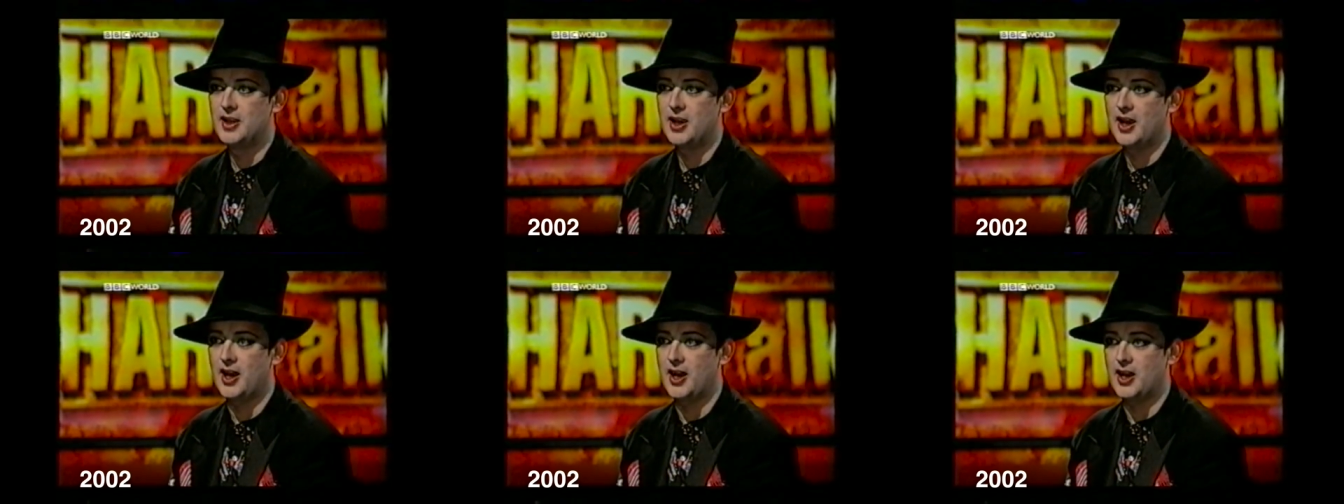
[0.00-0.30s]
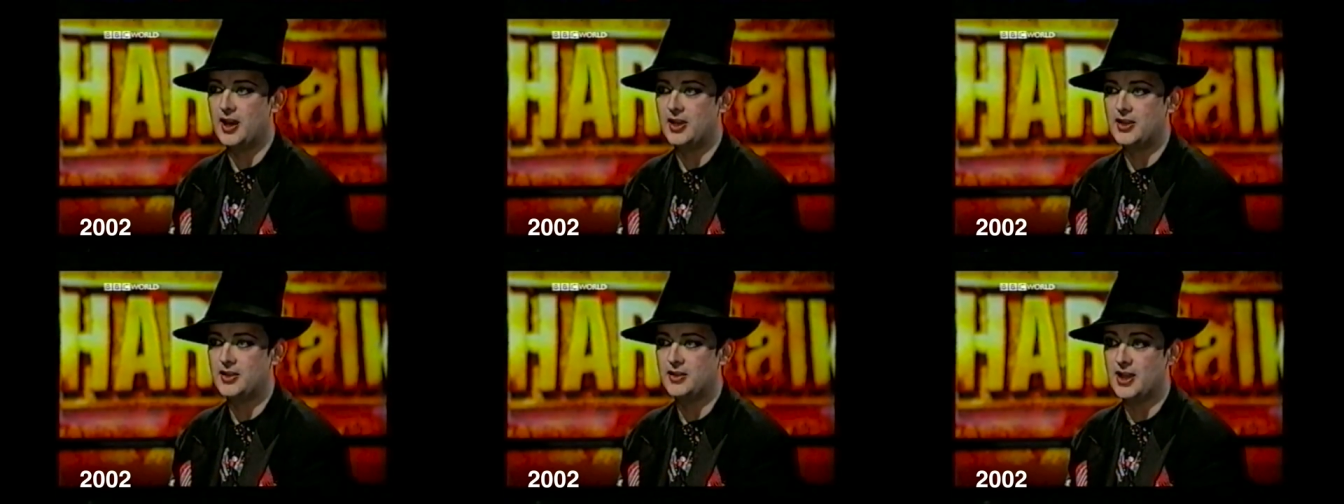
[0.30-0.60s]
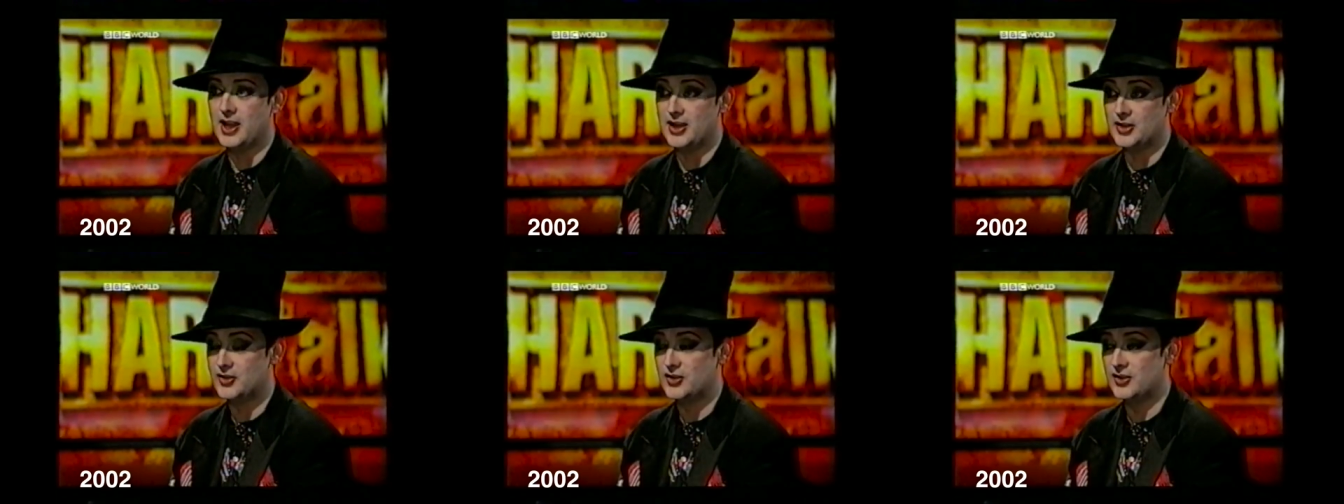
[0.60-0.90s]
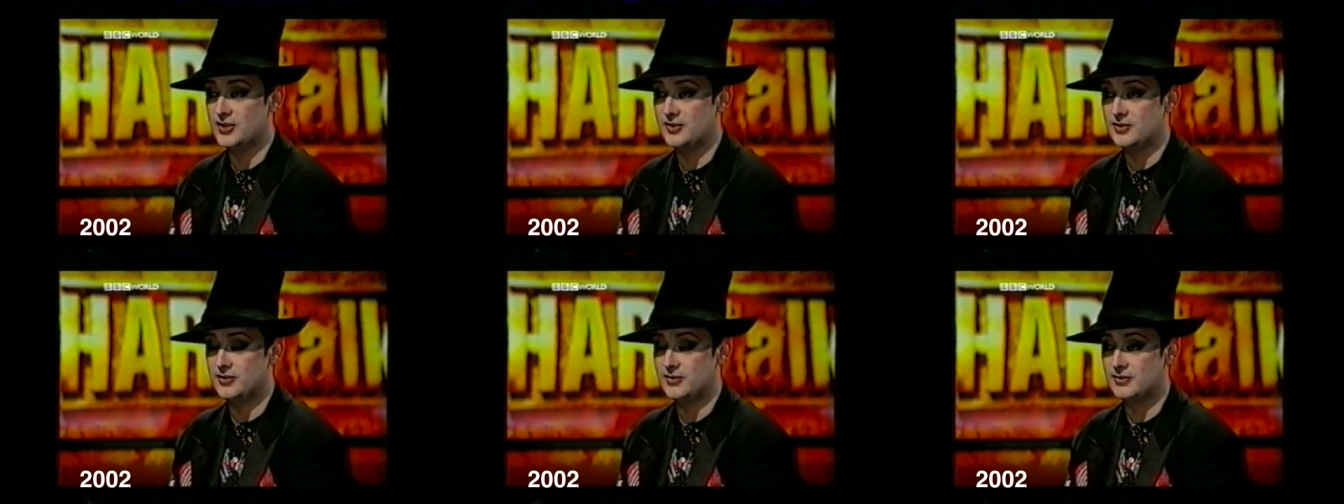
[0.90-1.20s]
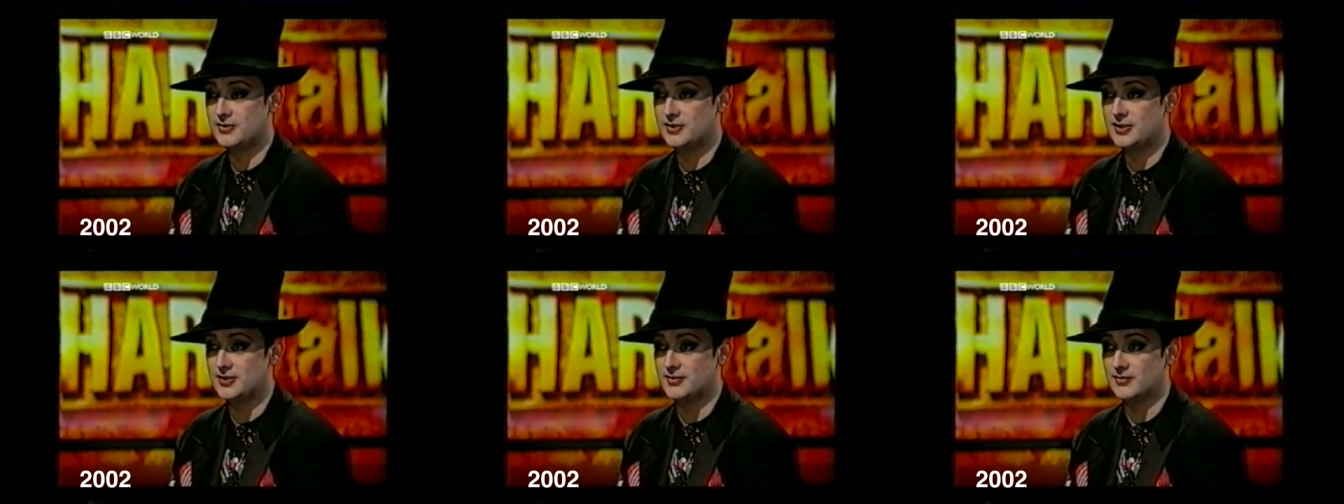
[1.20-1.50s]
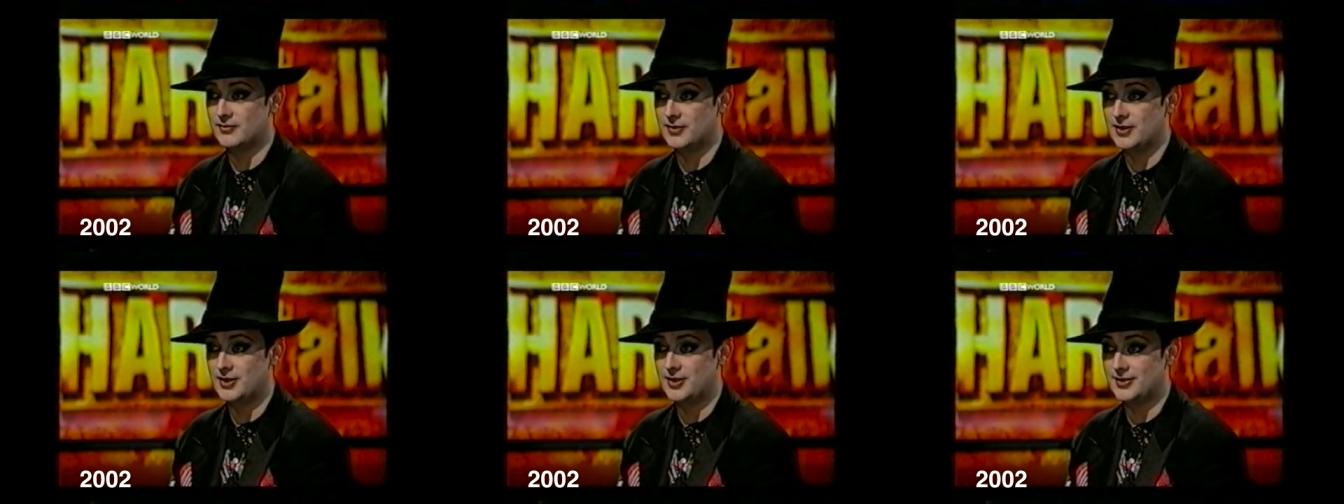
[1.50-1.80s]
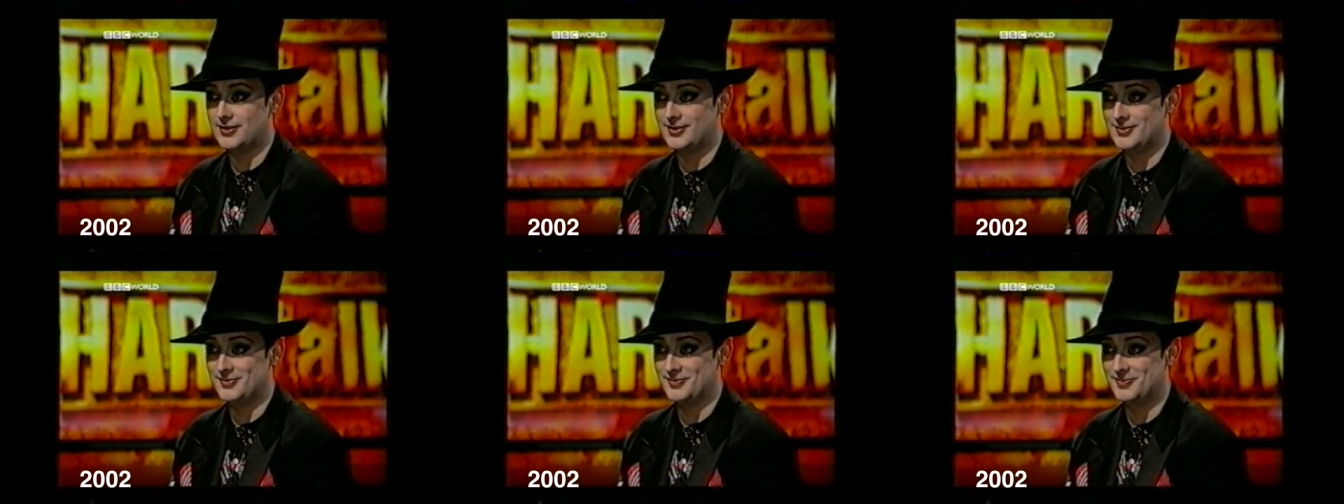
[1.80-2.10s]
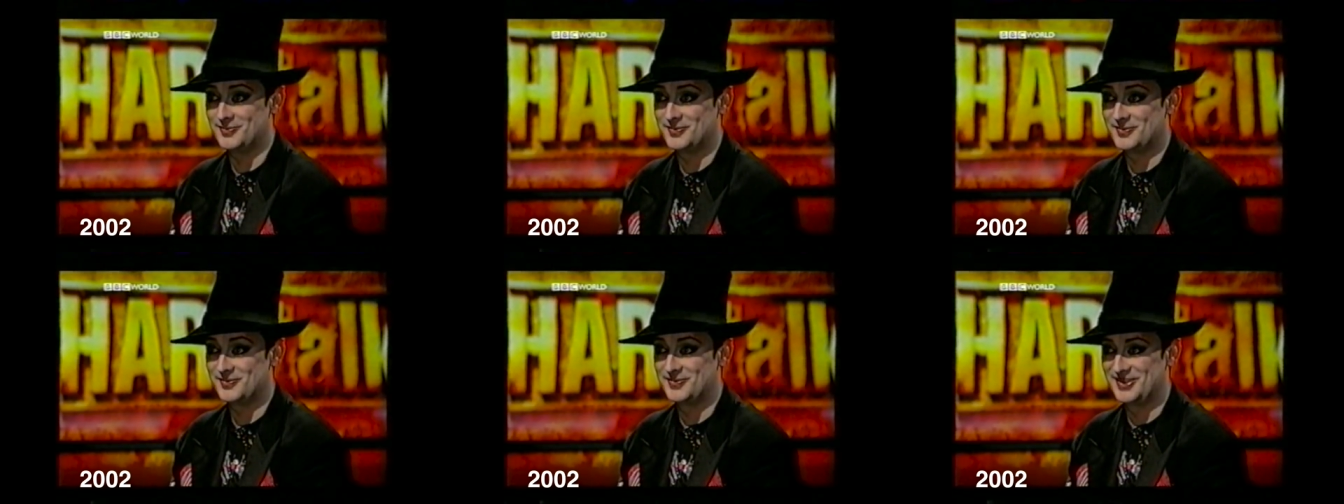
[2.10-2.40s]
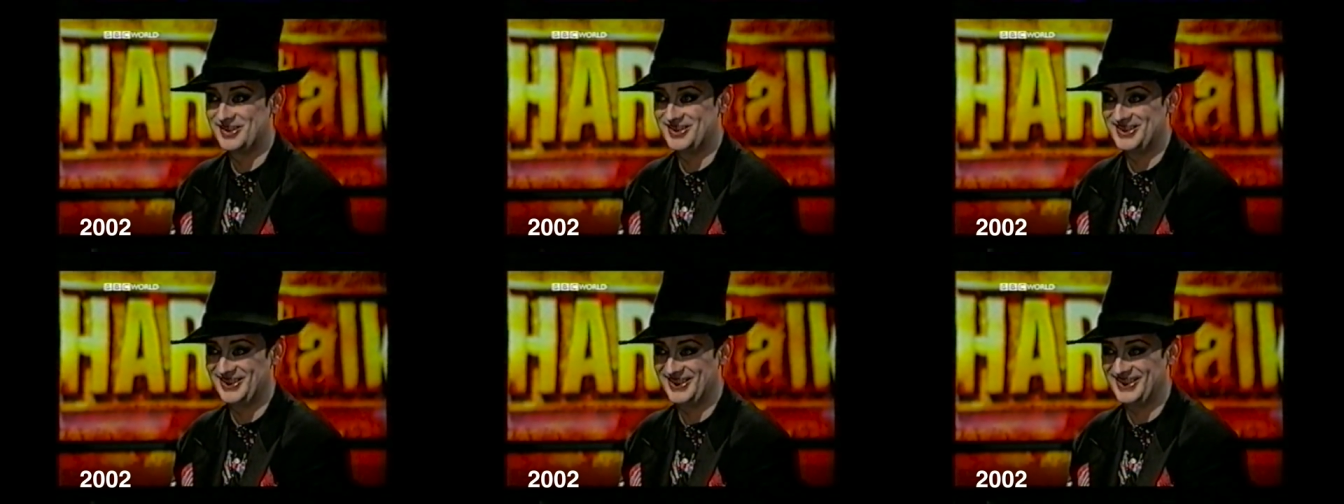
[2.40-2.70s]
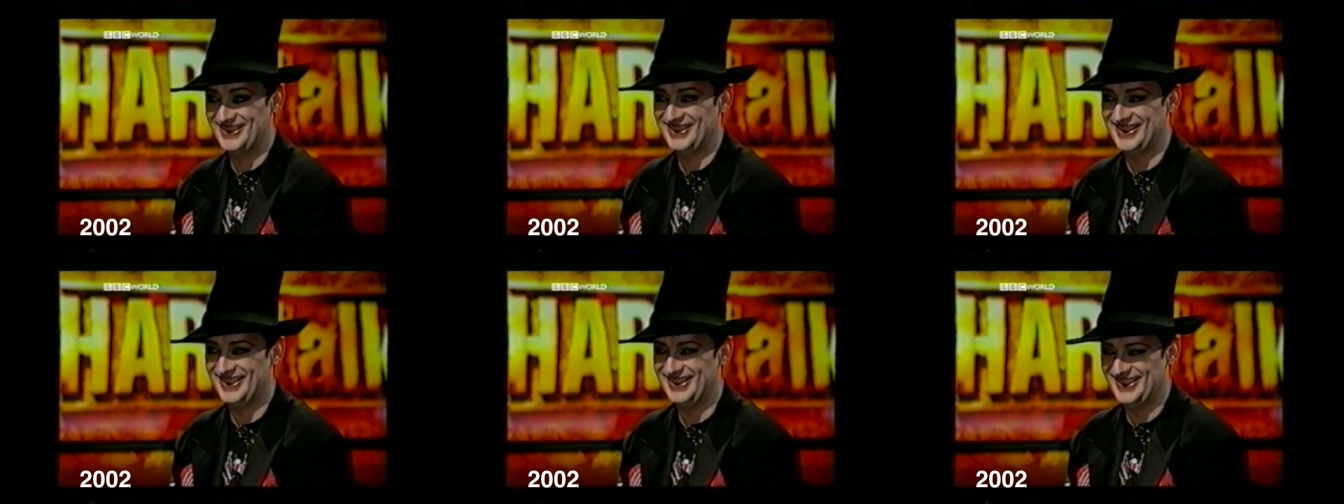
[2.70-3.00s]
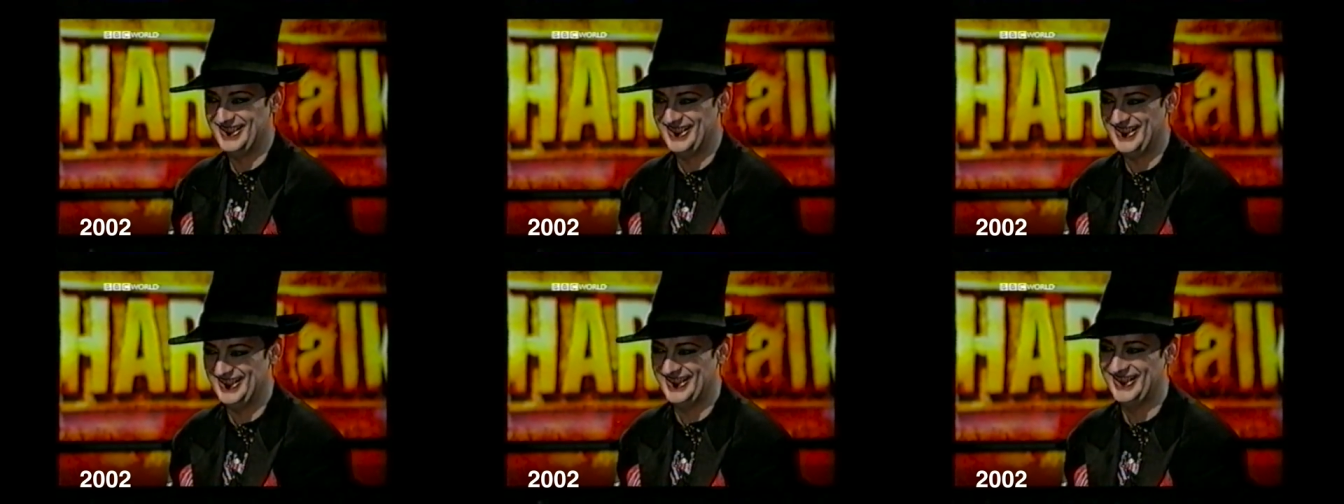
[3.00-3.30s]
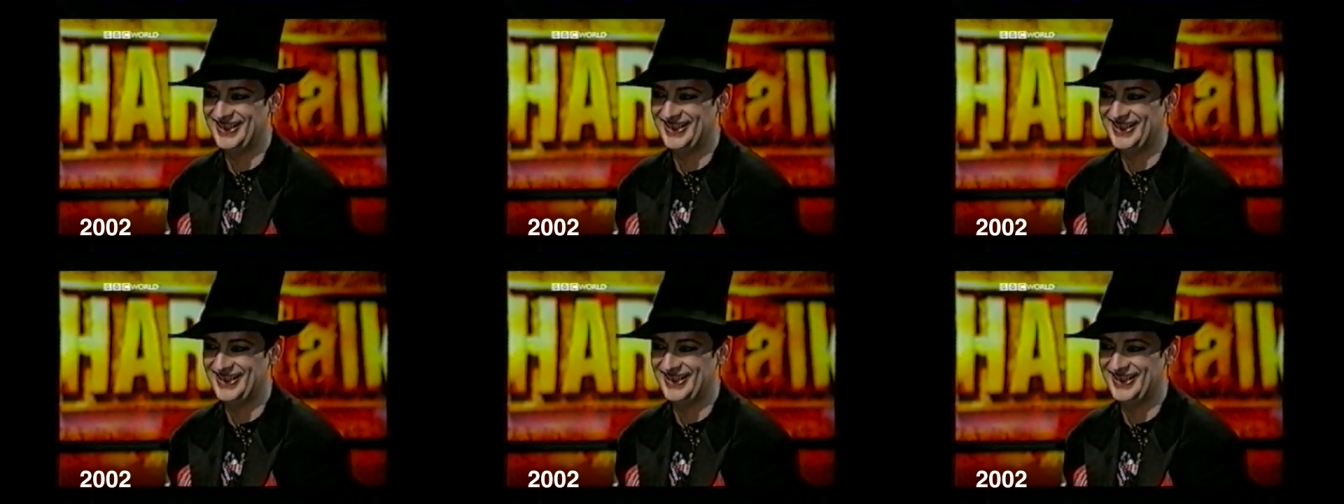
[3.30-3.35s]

I actually didn't write them. you didn't.